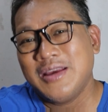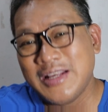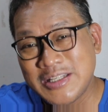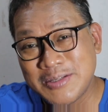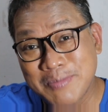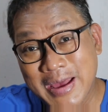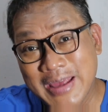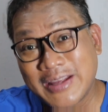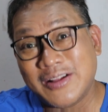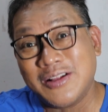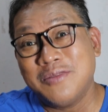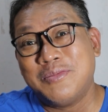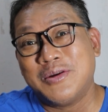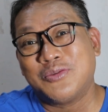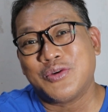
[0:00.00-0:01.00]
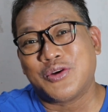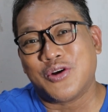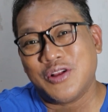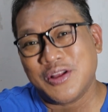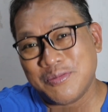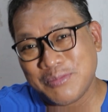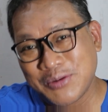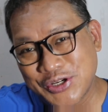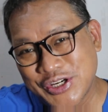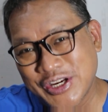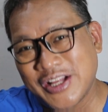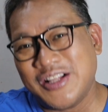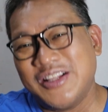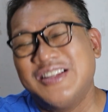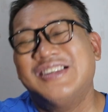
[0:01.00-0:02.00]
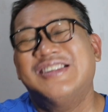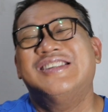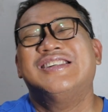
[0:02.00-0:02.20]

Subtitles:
He's Michael, but we call him Michelle.